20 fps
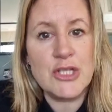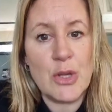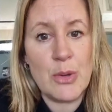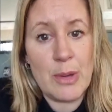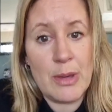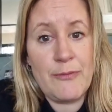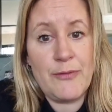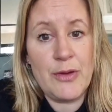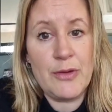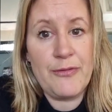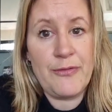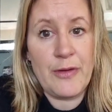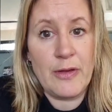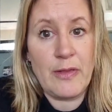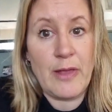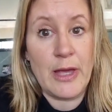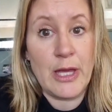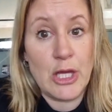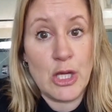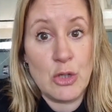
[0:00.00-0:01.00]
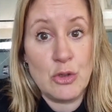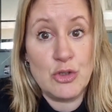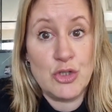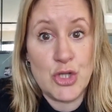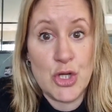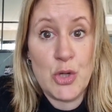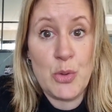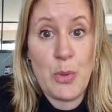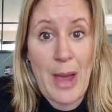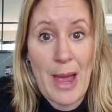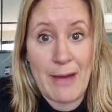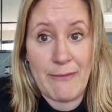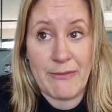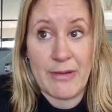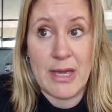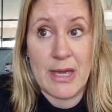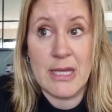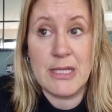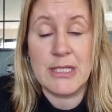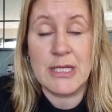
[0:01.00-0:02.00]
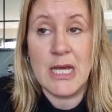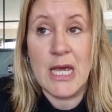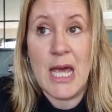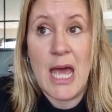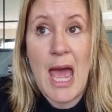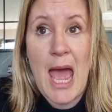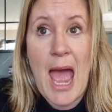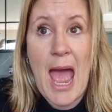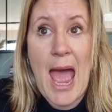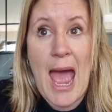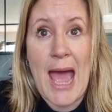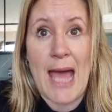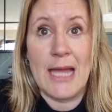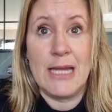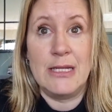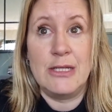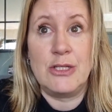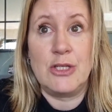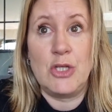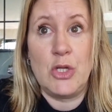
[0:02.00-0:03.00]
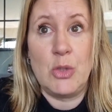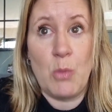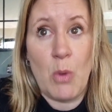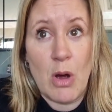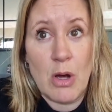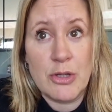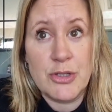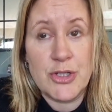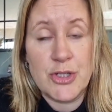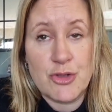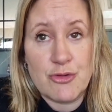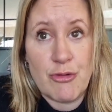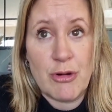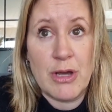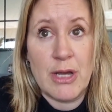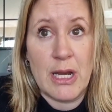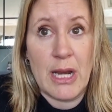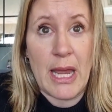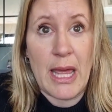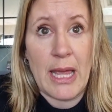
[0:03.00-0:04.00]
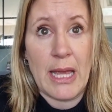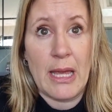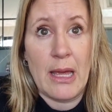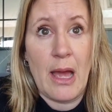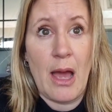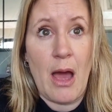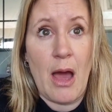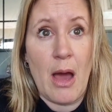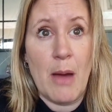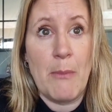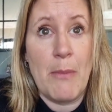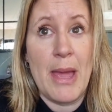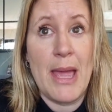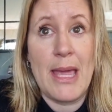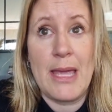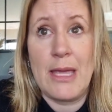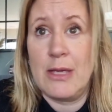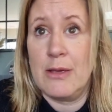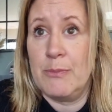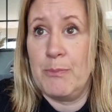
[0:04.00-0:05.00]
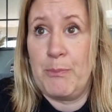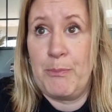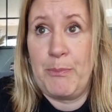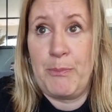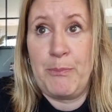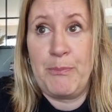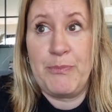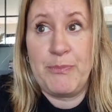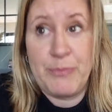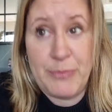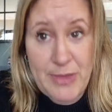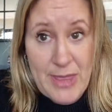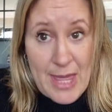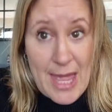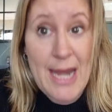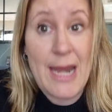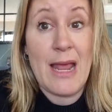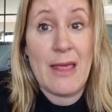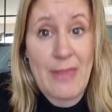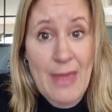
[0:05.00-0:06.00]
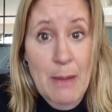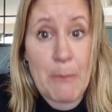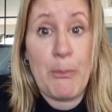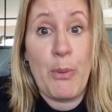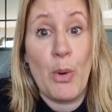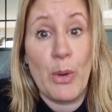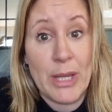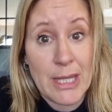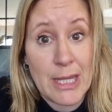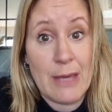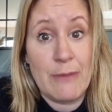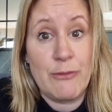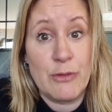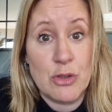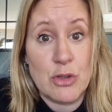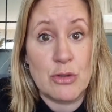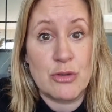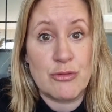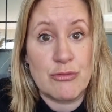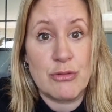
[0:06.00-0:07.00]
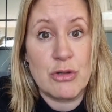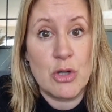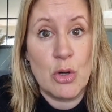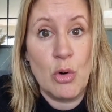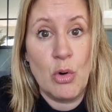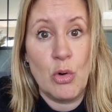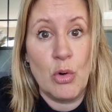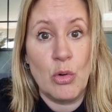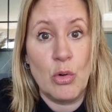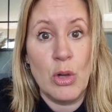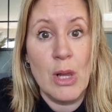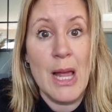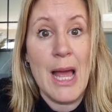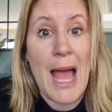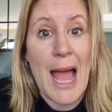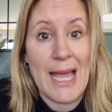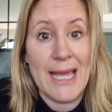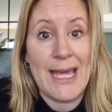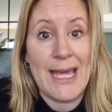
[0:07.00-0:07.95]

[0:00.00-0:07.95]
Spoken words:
if you feel like you do have it and you are struggling, then at that point, give your doctor a call and get an